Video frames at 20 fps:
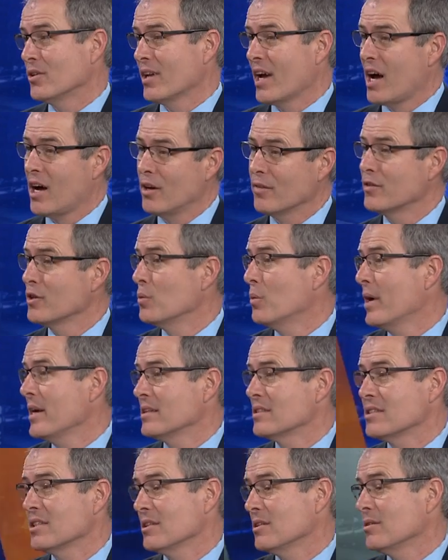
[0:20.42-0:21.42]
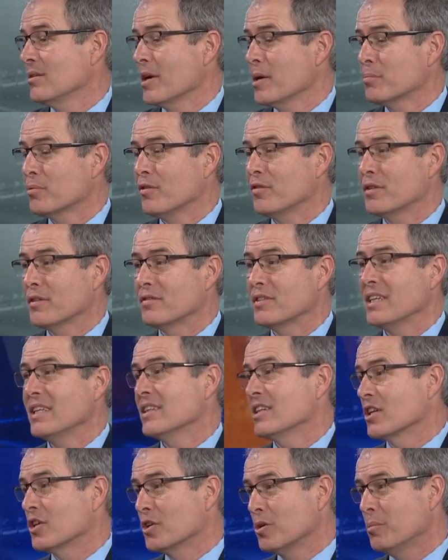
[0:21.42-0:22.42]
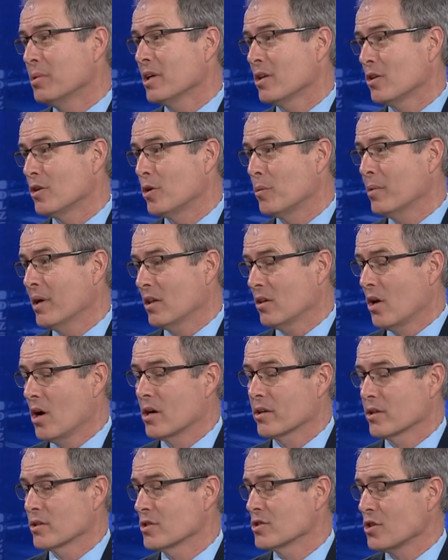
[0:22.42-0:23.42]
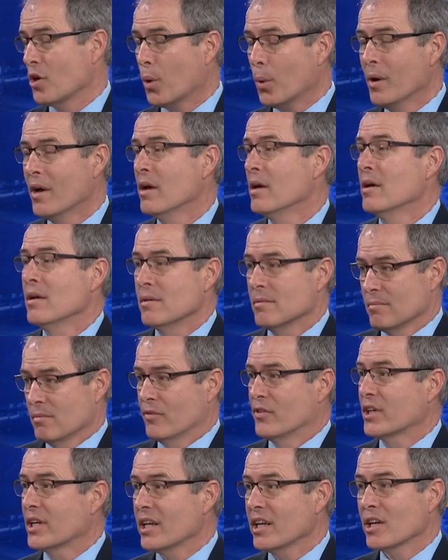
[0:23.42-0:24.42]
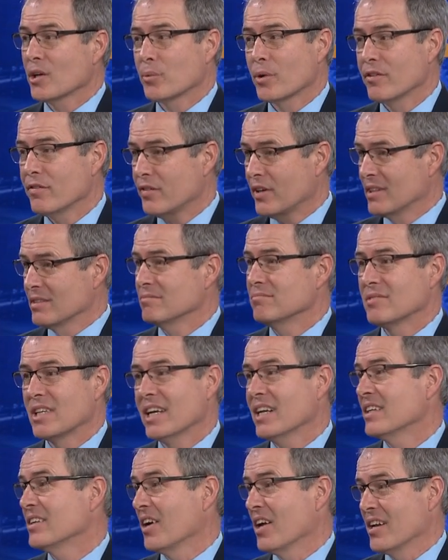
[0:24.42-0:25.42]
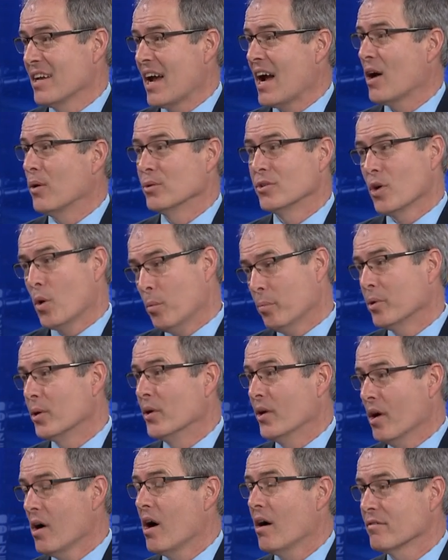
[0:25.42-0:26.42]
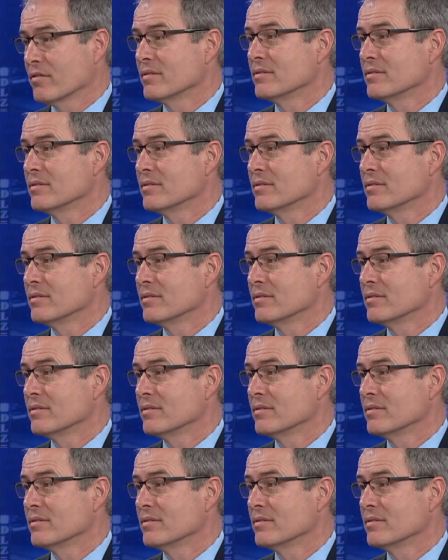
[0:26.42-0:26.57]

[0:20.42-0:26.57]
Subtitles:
now. If you wait till April 15th, it could be a little bit longer. So if you're getting a refund, get it done now and don't put it off.